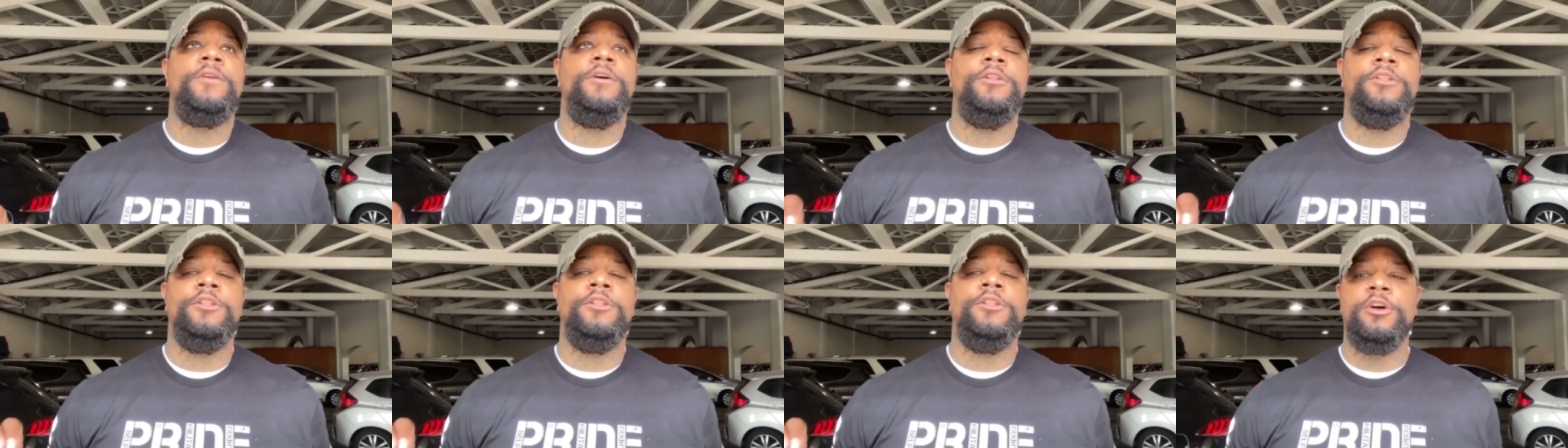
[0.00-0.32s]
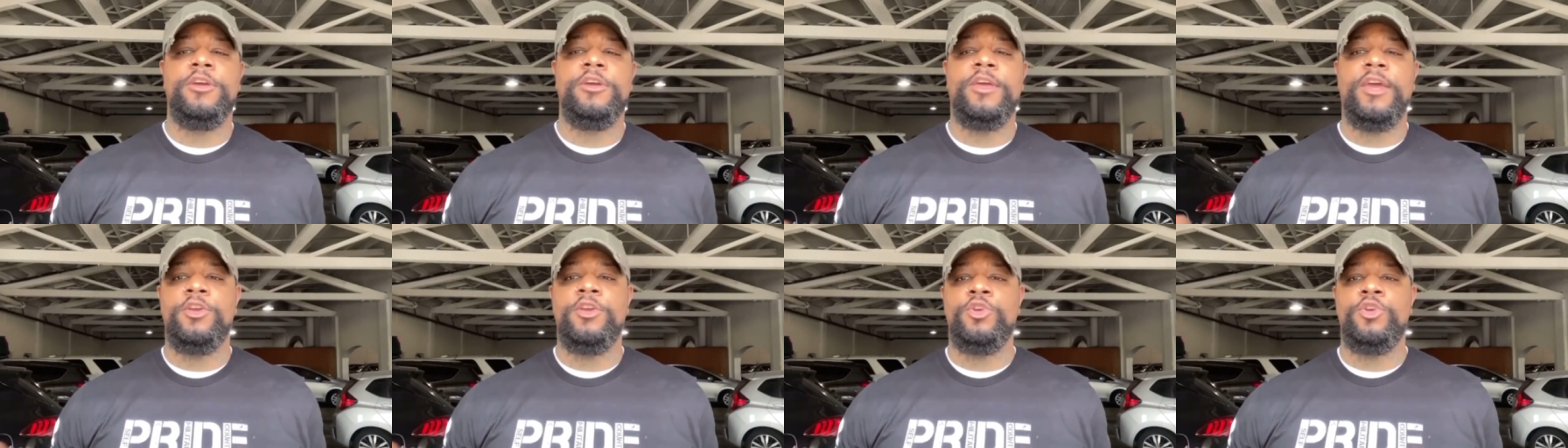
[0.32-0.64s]

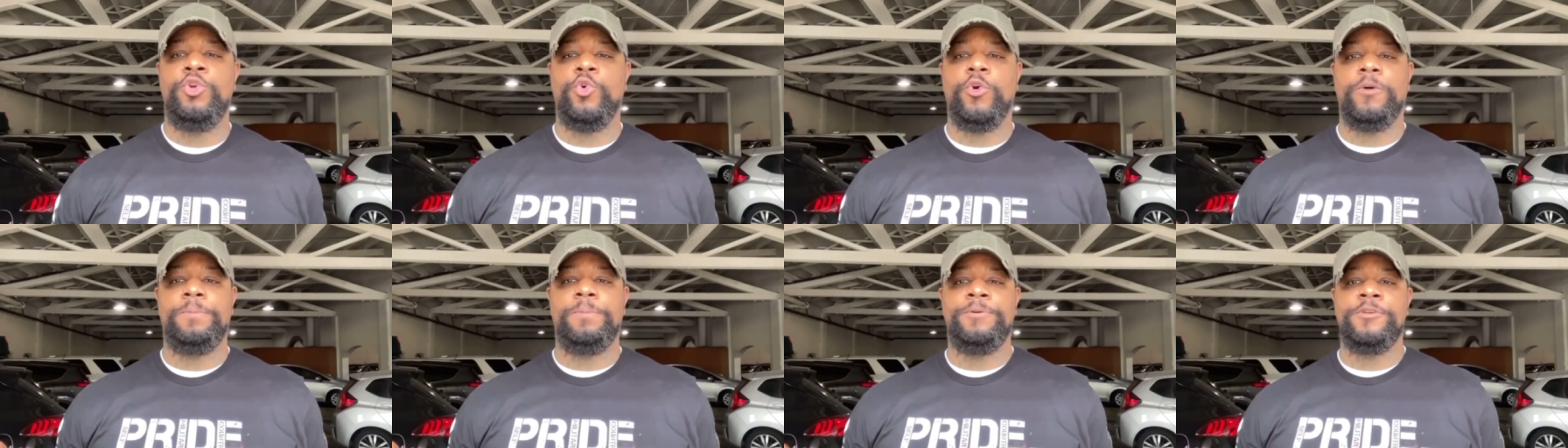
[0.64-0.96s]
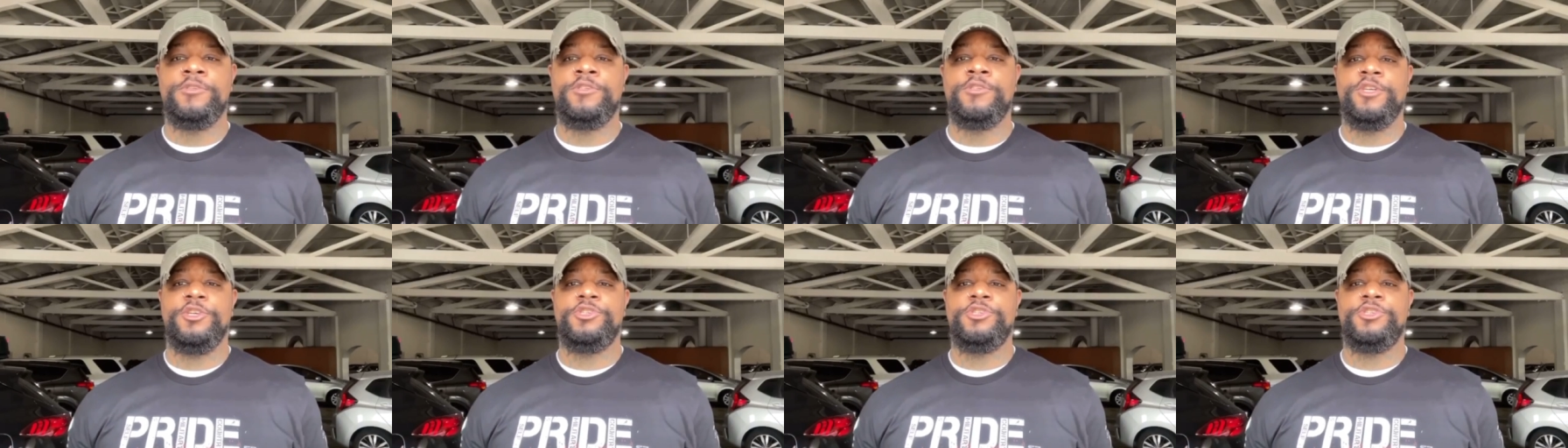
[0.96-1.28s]
look at your
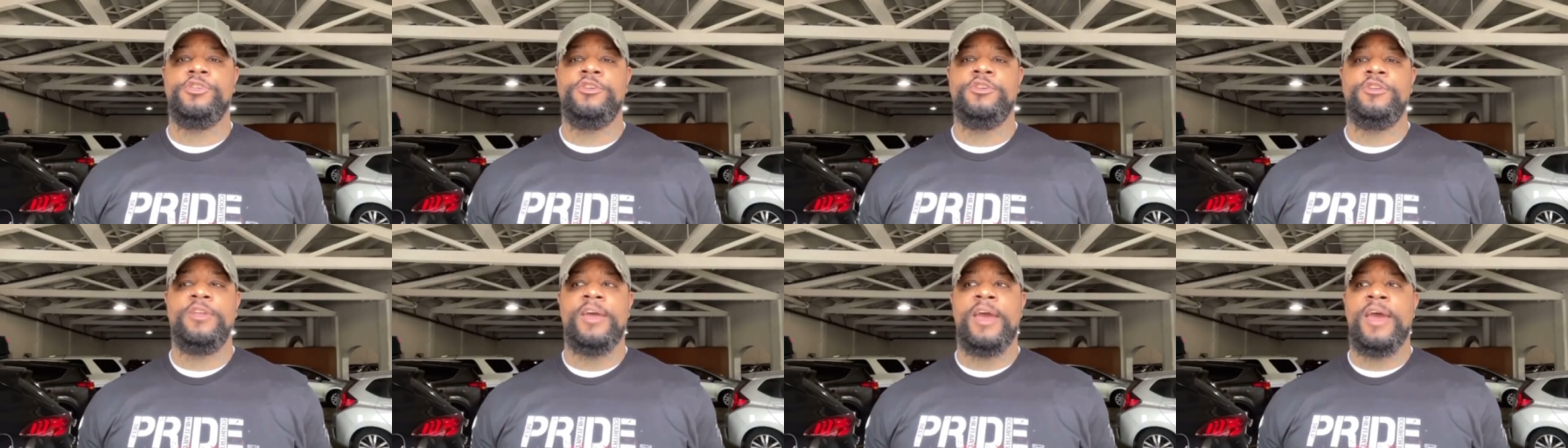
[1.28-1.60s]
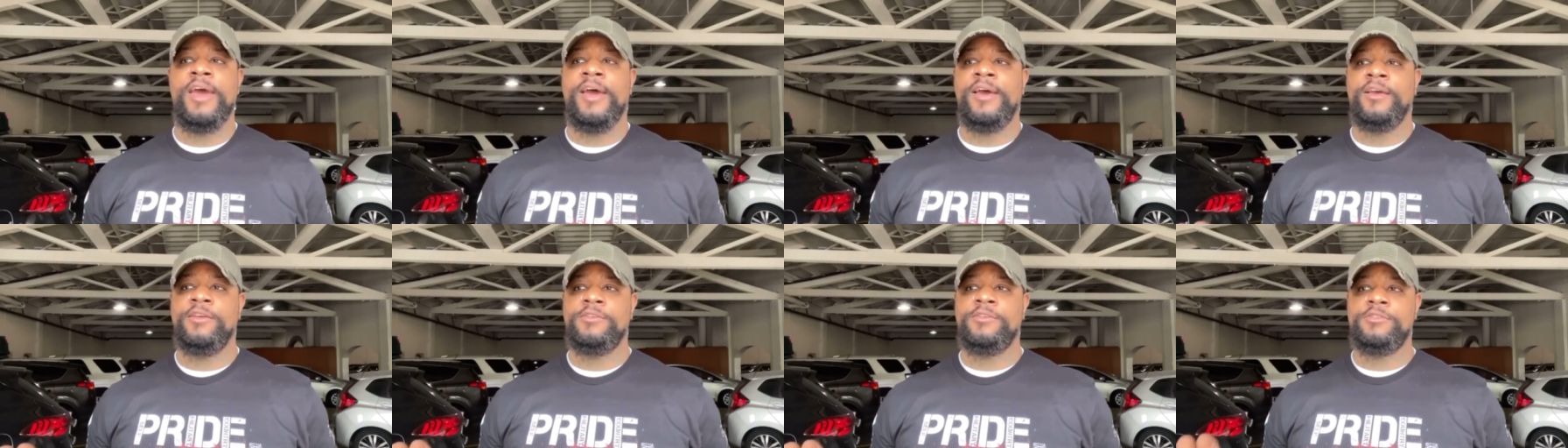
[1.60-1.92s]
position
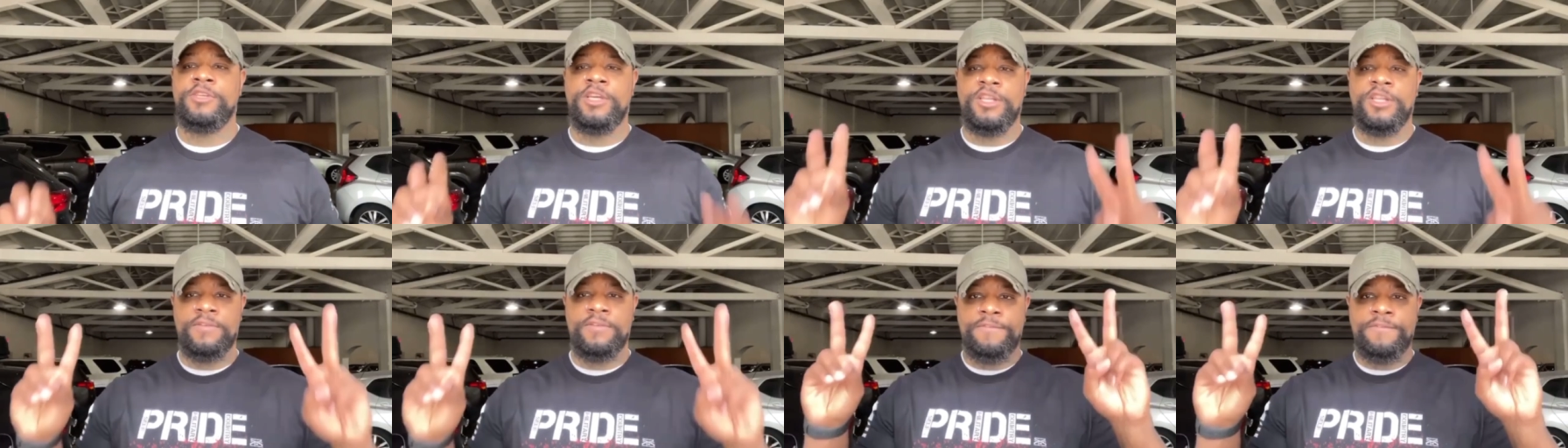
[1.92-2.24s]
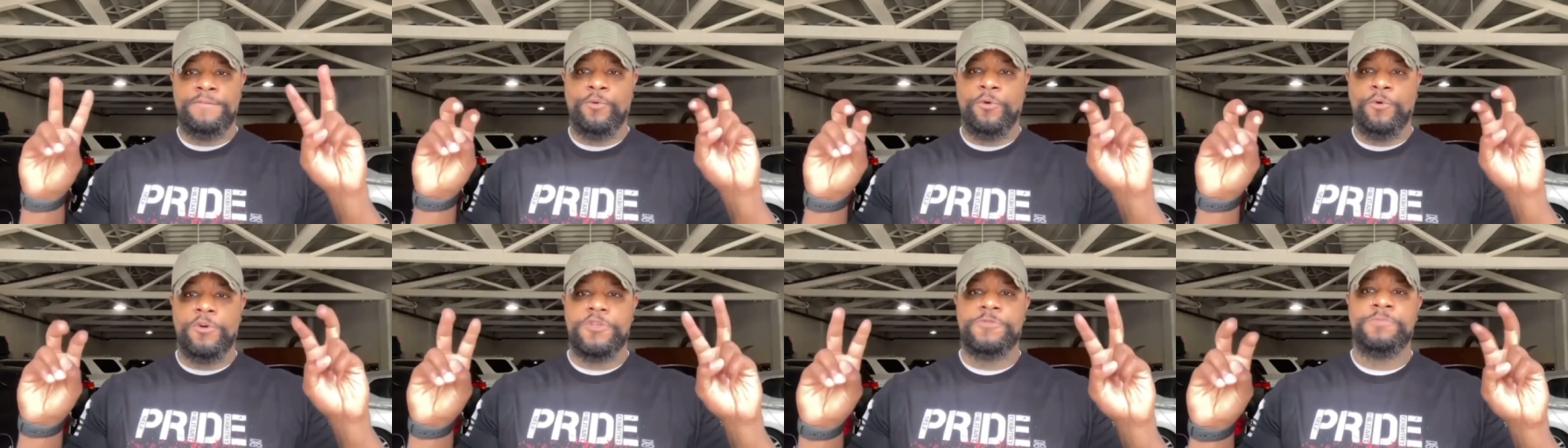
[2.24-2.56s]
as an
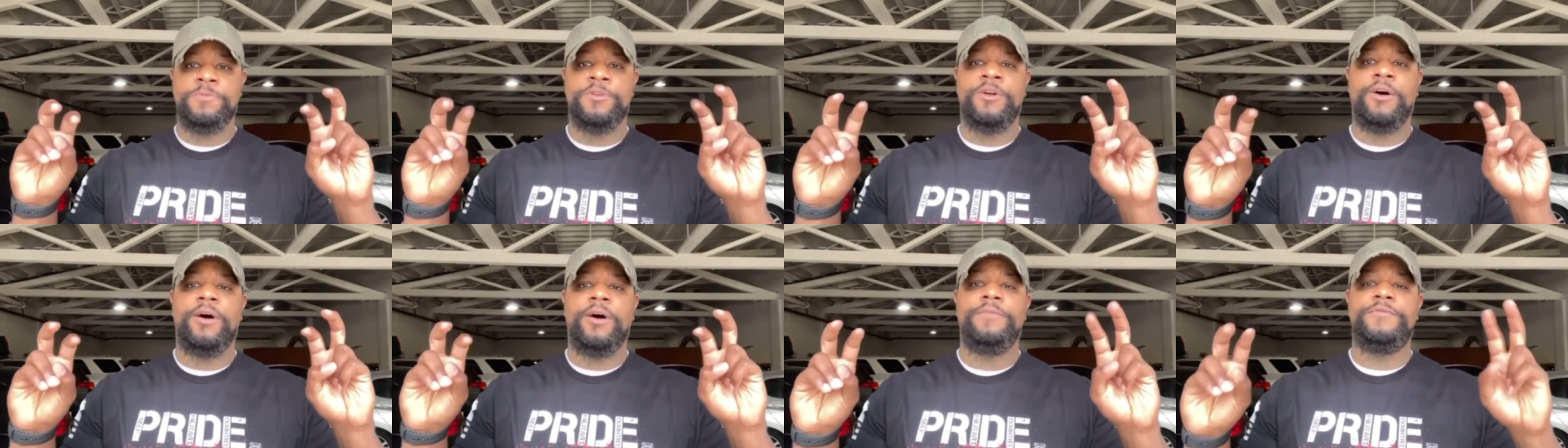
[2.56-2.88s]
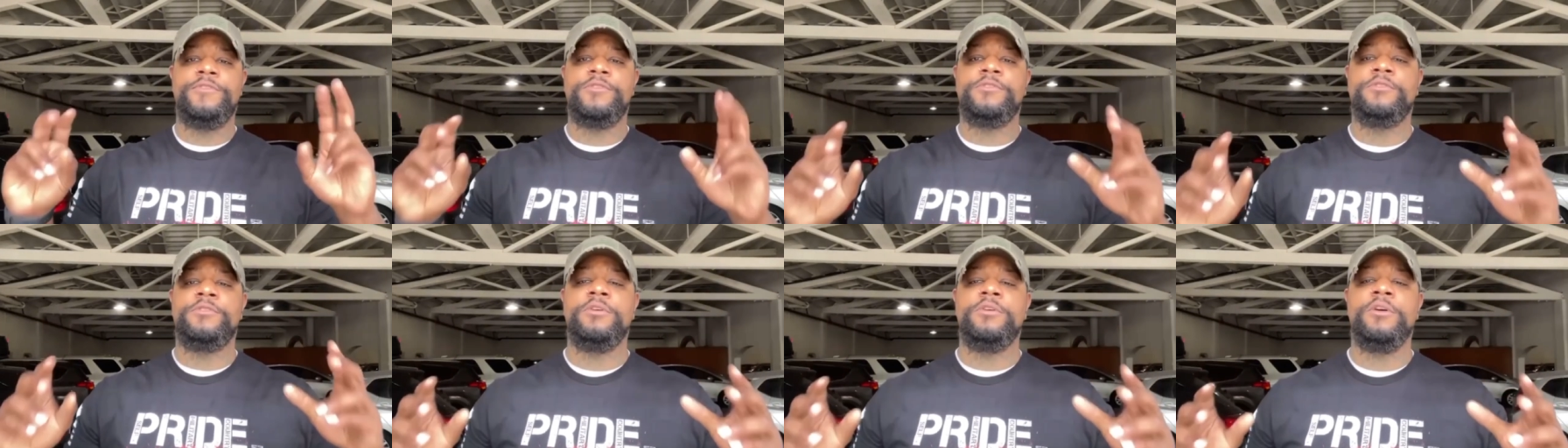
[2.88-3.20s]
enforcement
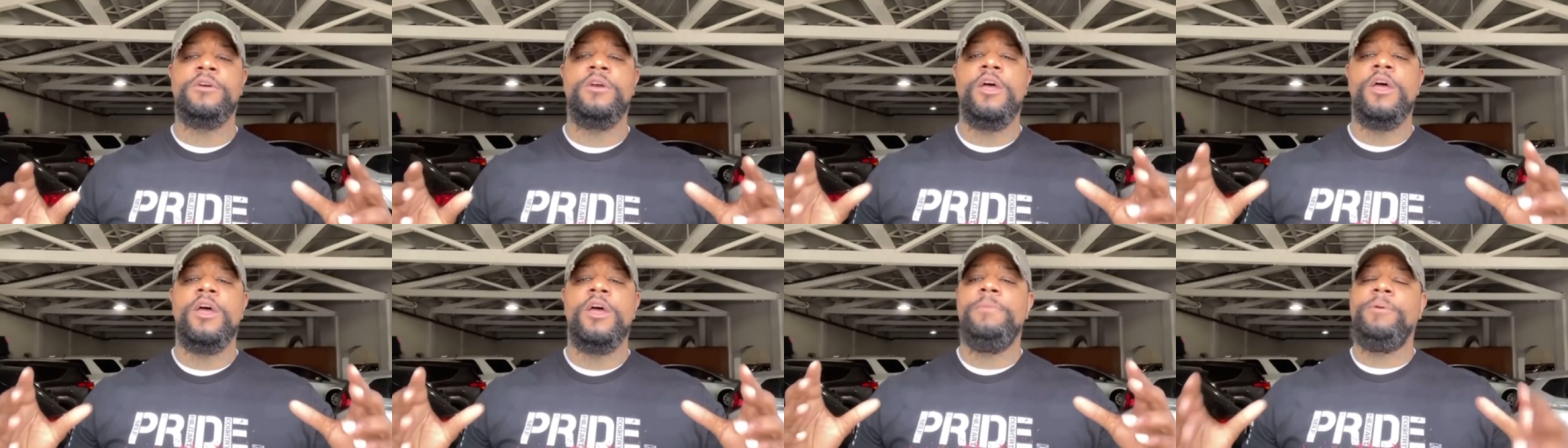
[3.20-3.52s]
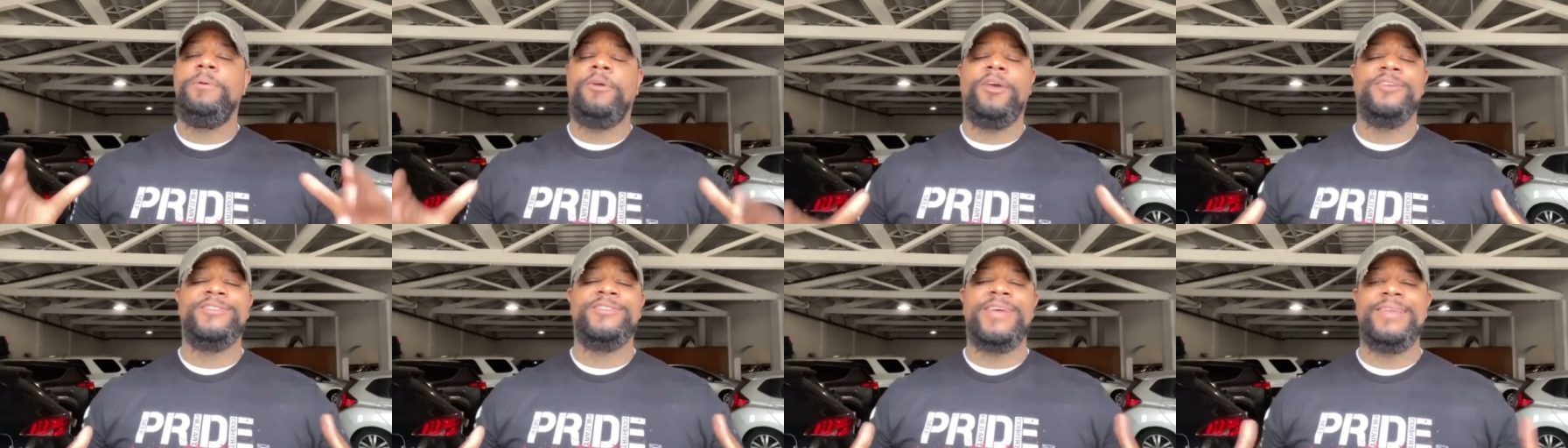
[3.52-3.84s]
officer
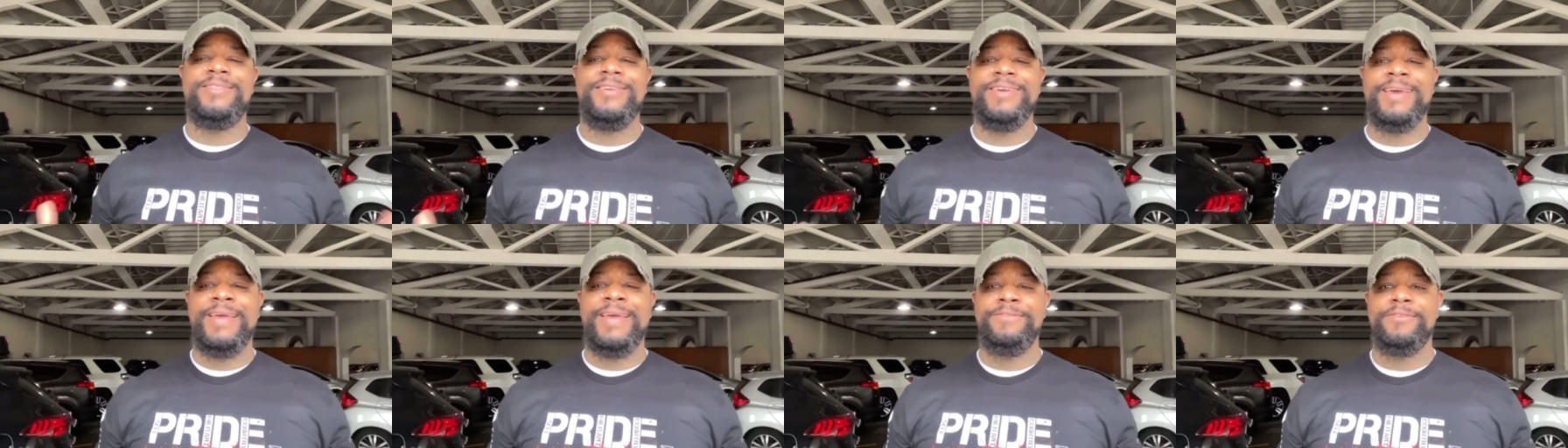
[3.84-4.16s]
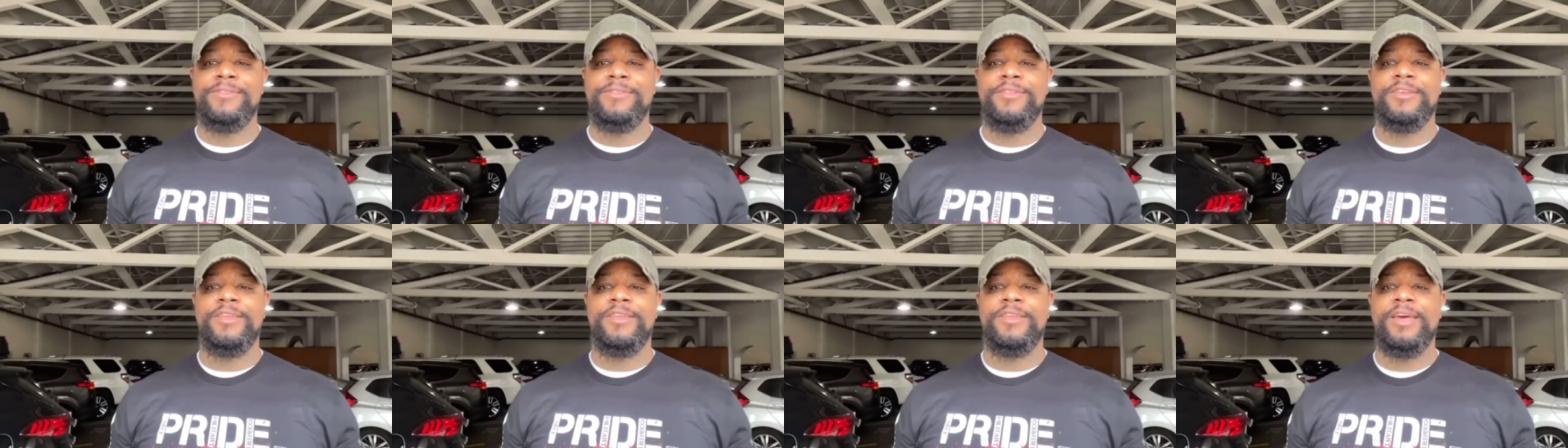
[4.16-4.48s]
because at the end
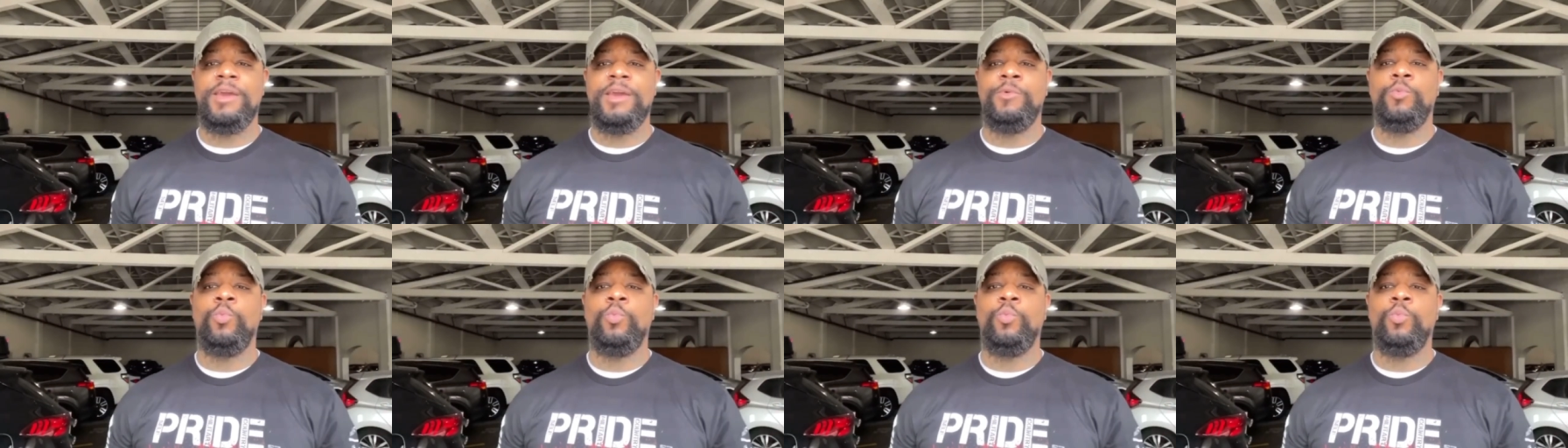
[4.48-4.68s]
of the day,